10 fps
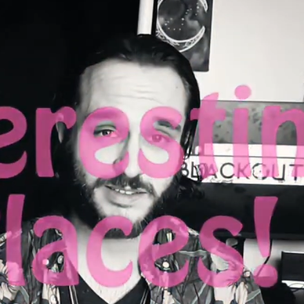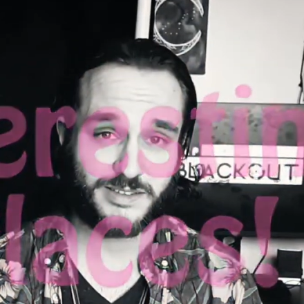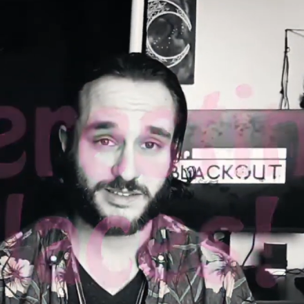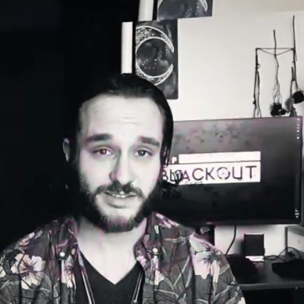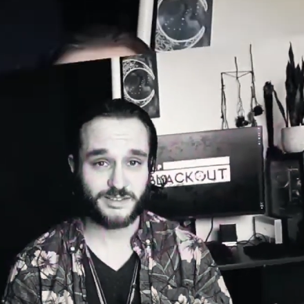
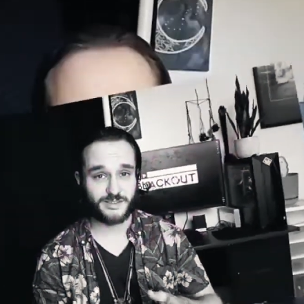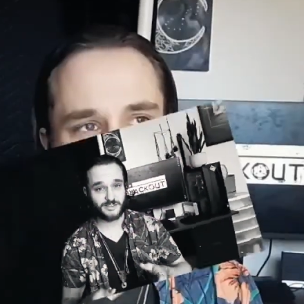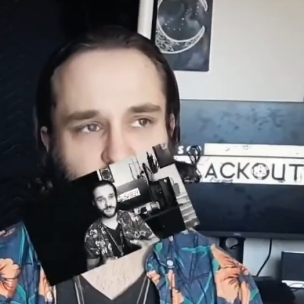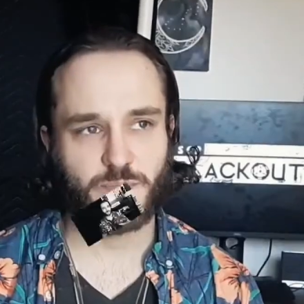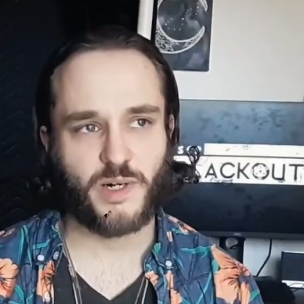So the
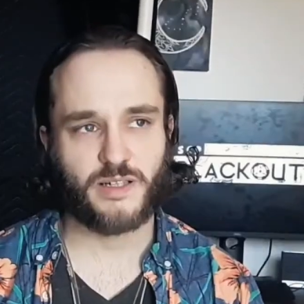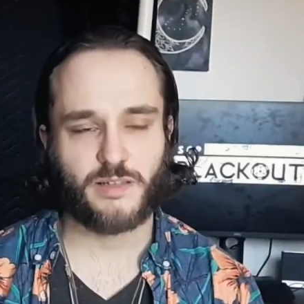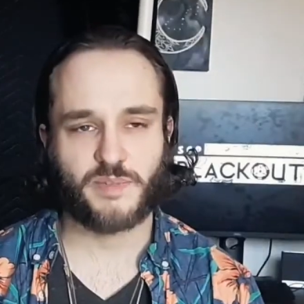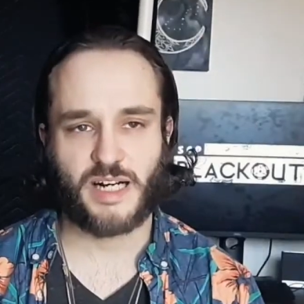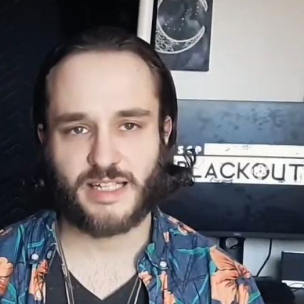first part of the
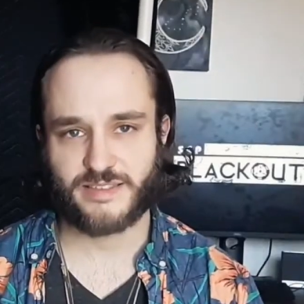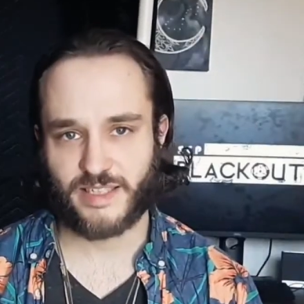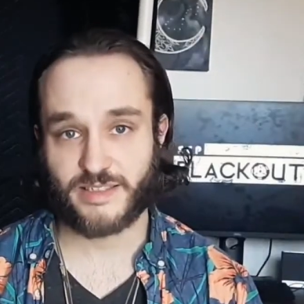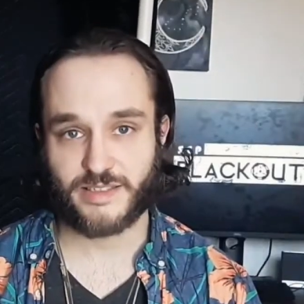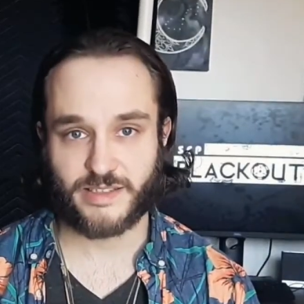
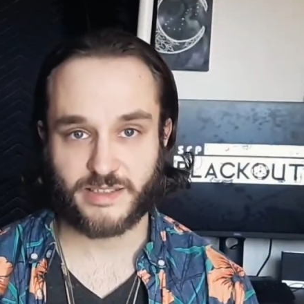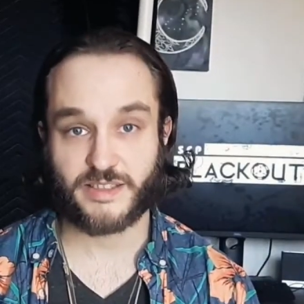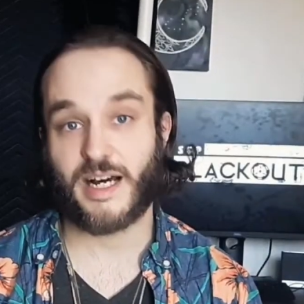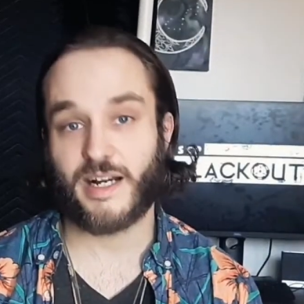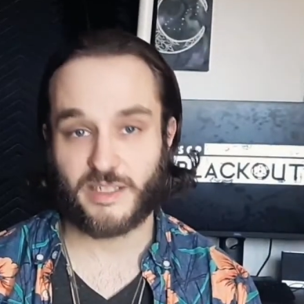process is
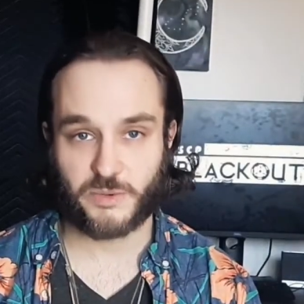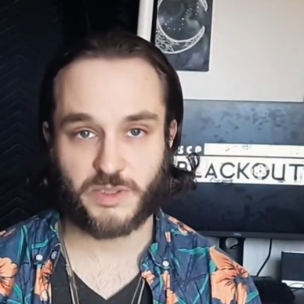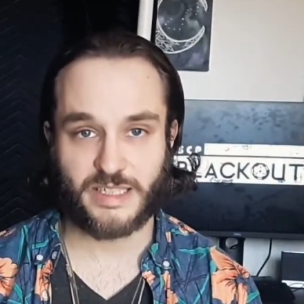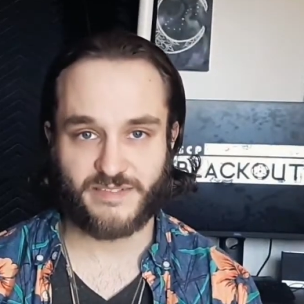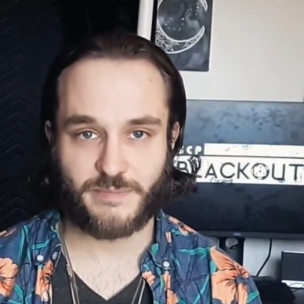Kyle will give